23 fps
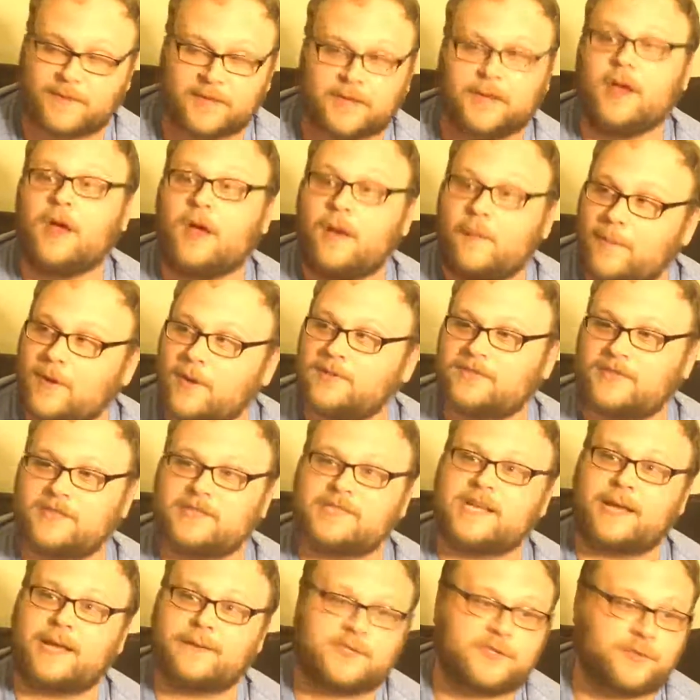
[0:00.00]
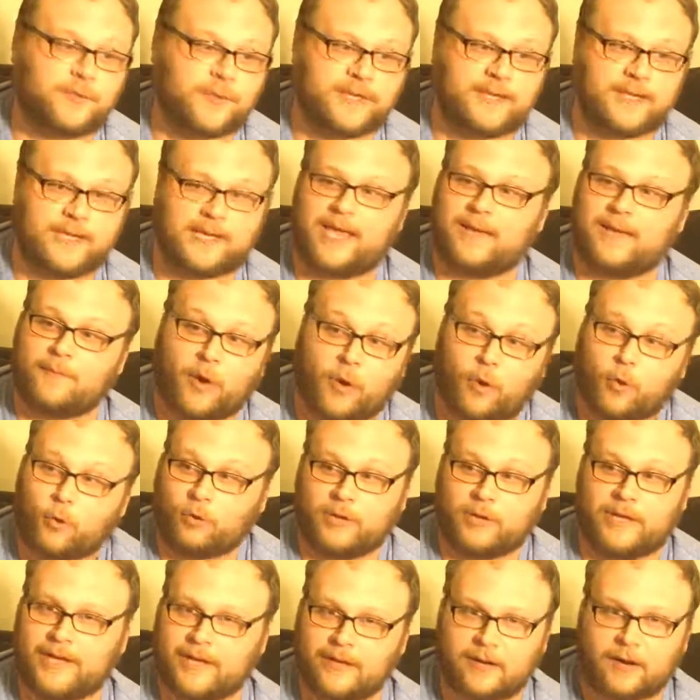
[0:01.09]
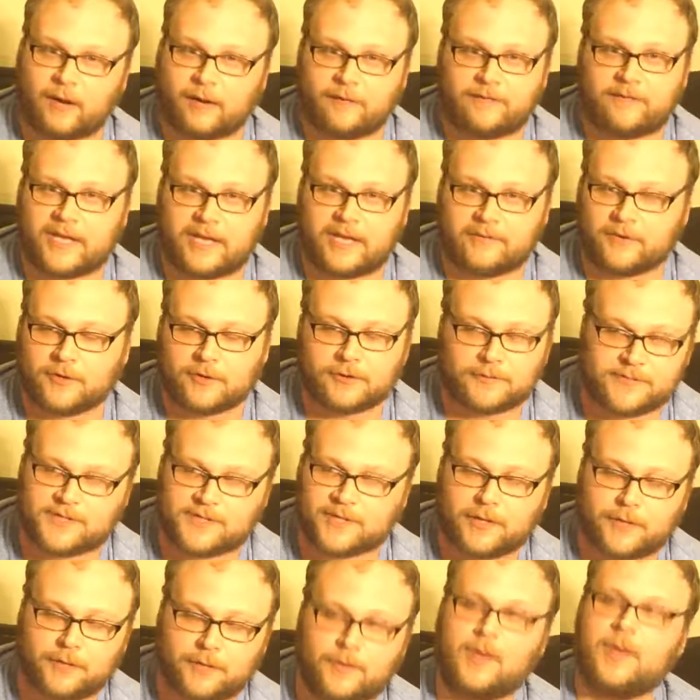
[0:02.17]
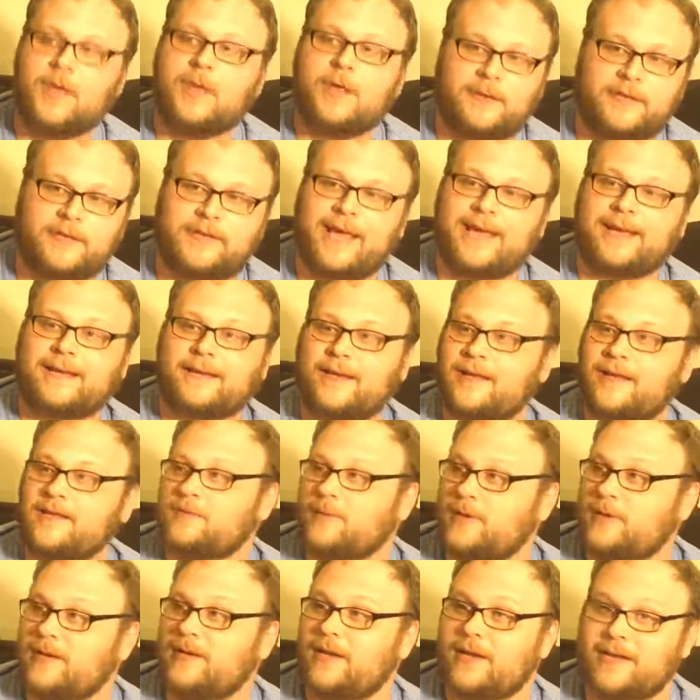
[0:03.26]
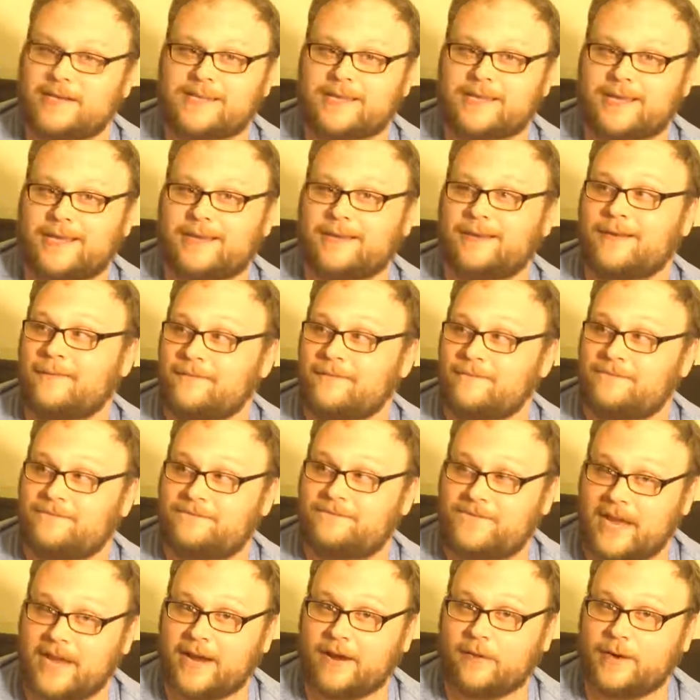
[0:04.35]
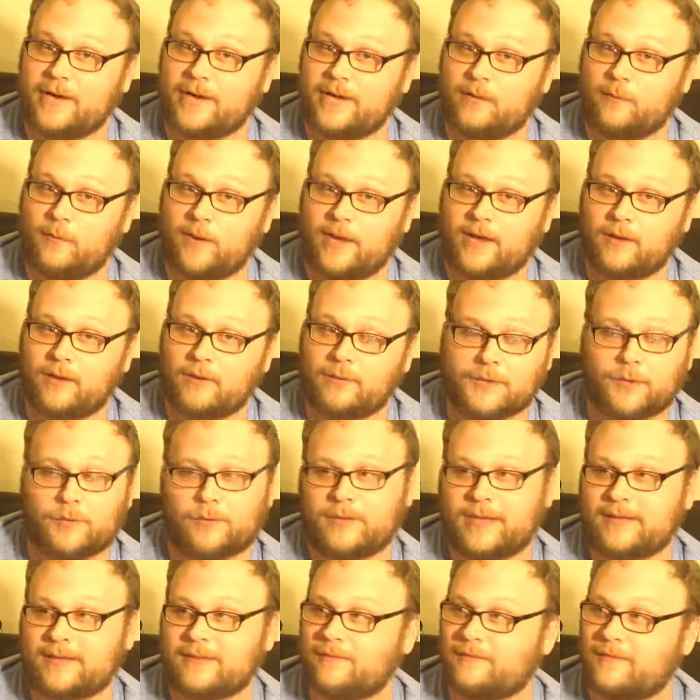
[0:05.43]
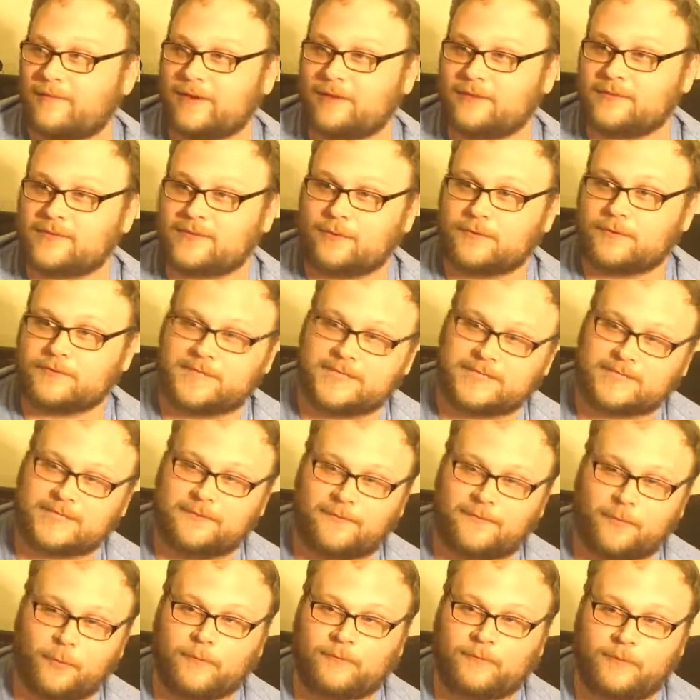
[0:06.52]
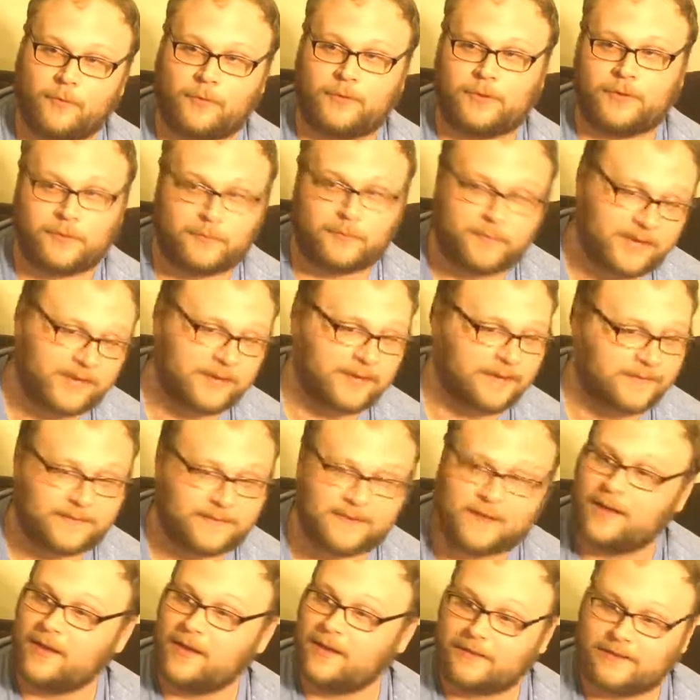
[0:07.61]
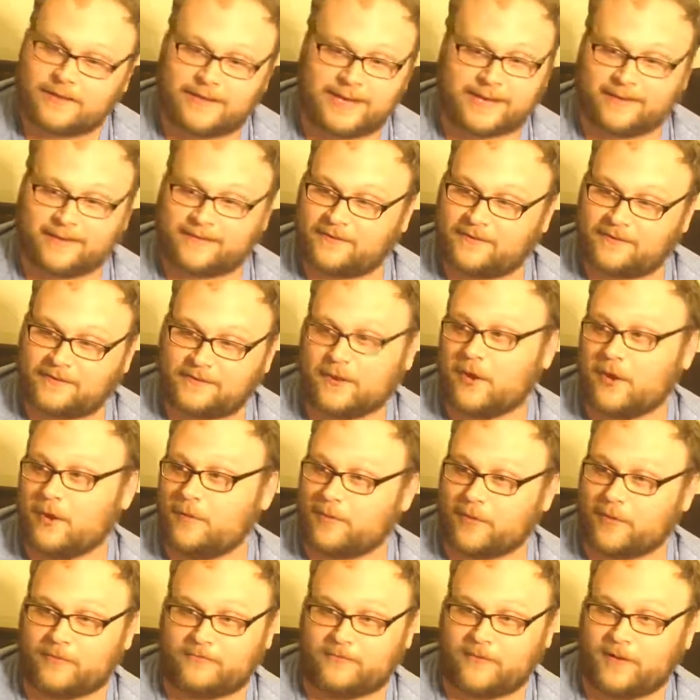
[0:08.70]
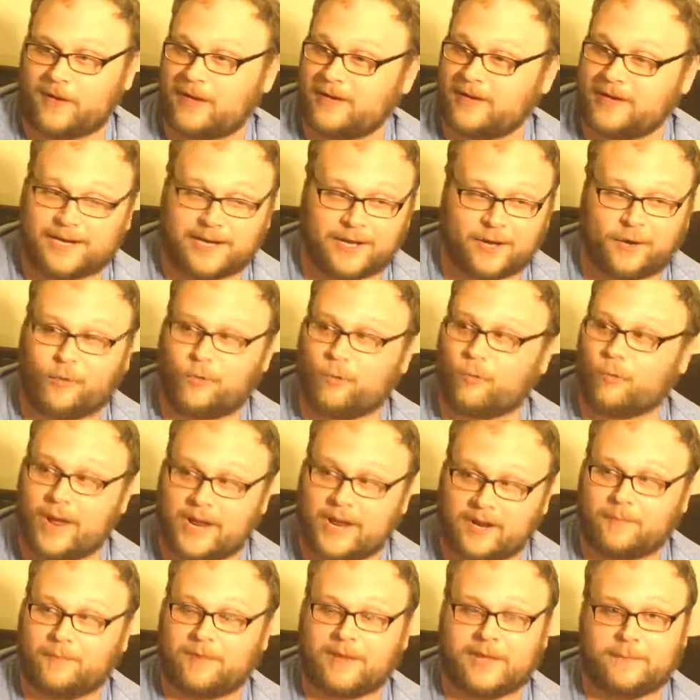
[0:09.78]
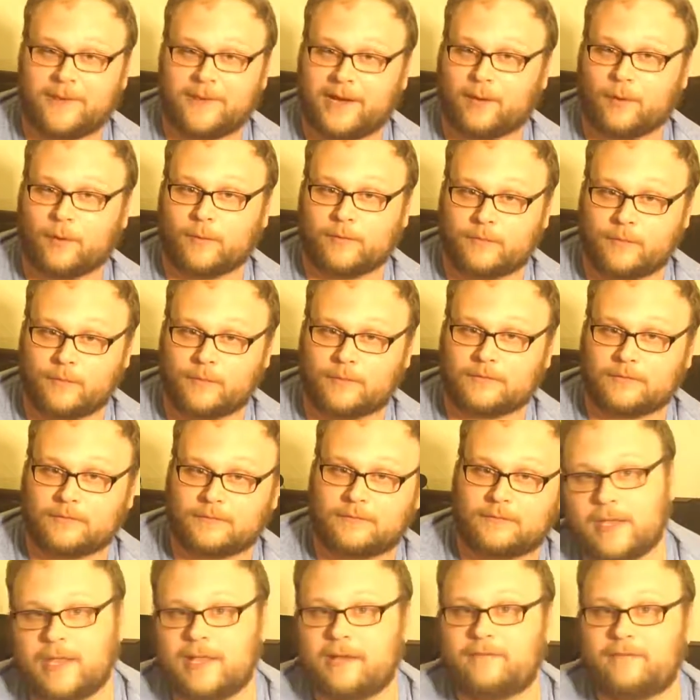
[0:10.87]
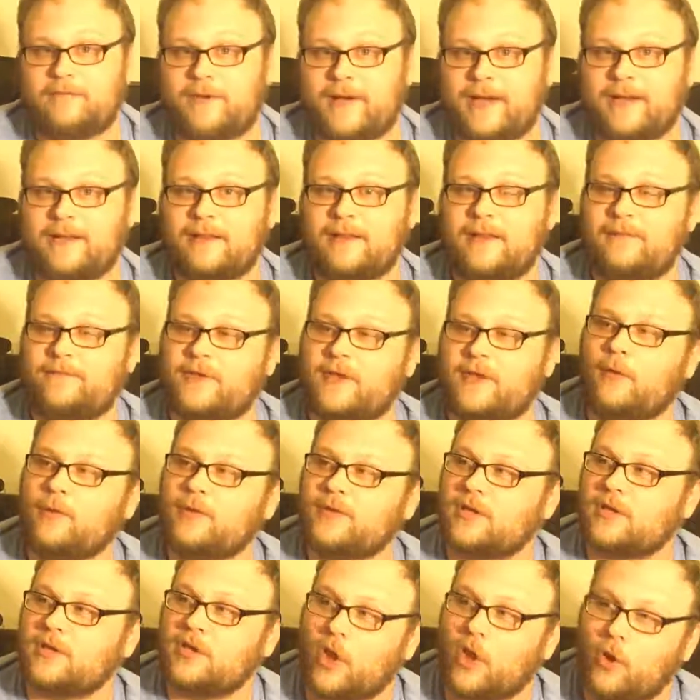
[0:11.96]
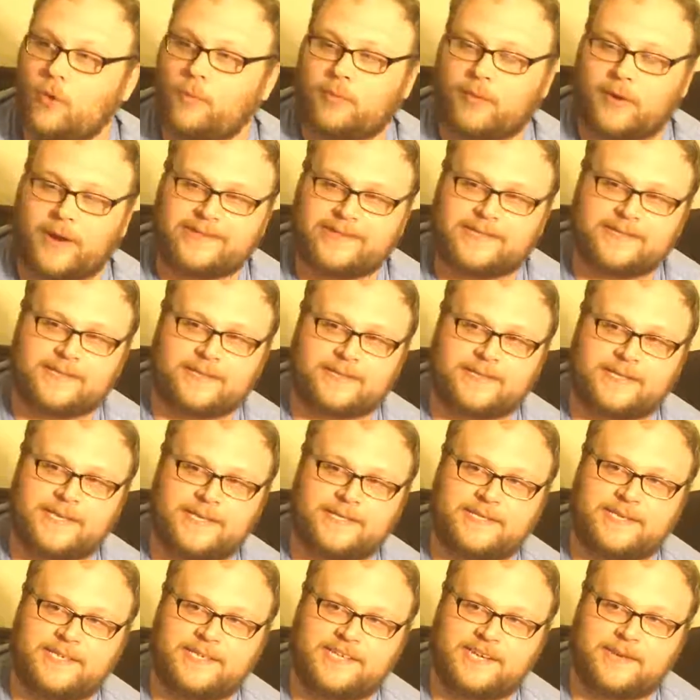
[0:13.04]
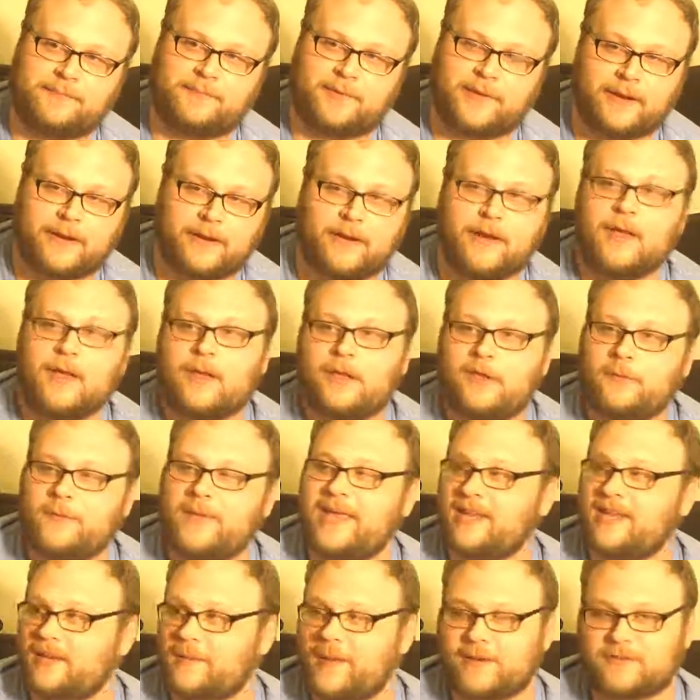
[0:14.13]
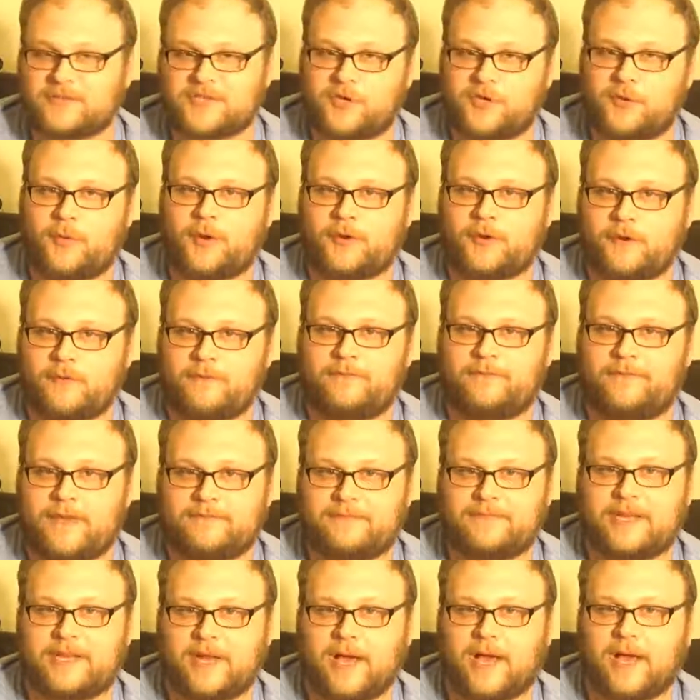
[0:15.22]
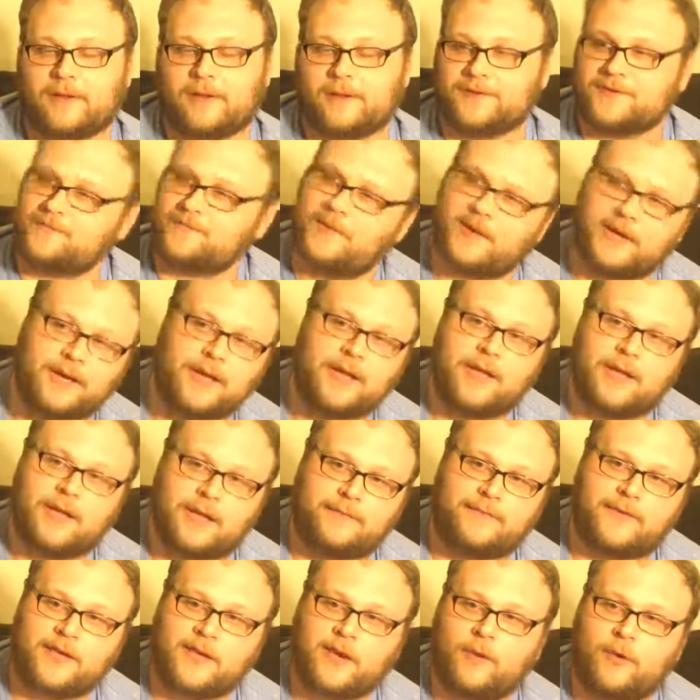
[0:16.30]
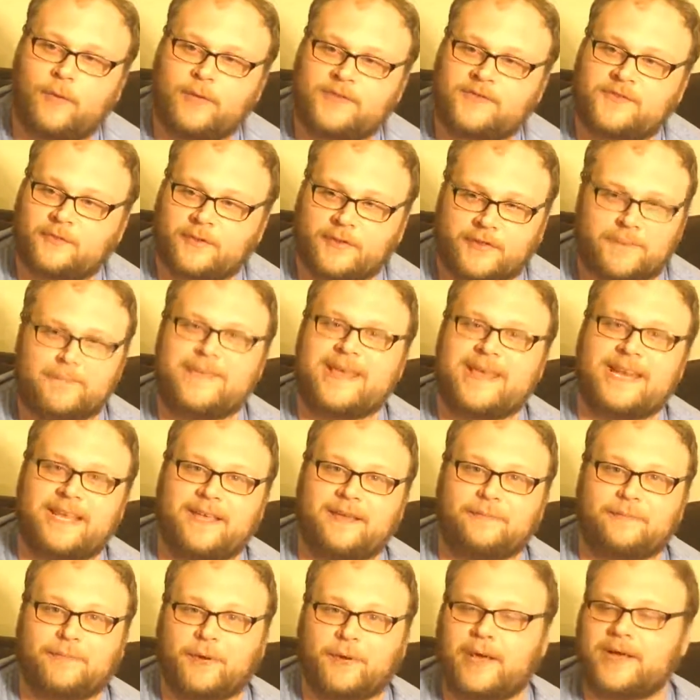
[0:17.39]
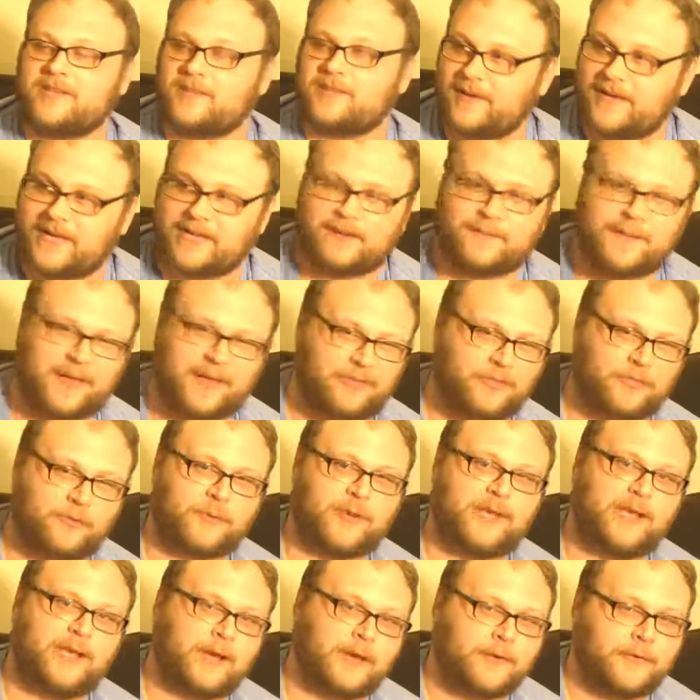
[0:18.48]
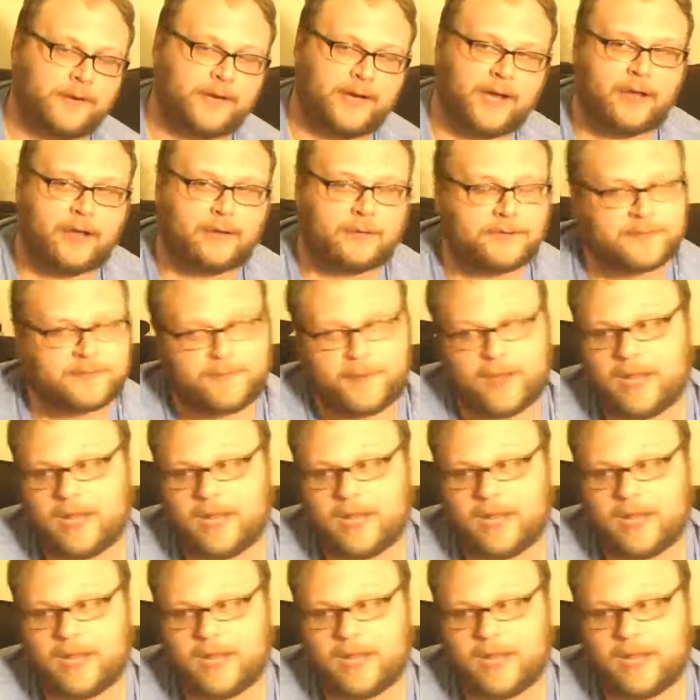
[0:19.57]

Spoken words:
But most of the time, swing the game wholly in our favor. So the deck does what it does, again, very well. Don't let the final score of 64 fool you, because the deck is super fun and incredibly powerful. And finally, if you go with the low prices on TCG Player, you'll be hitting about $250, but if you go with sort of the median price, you'll be hitting about $300.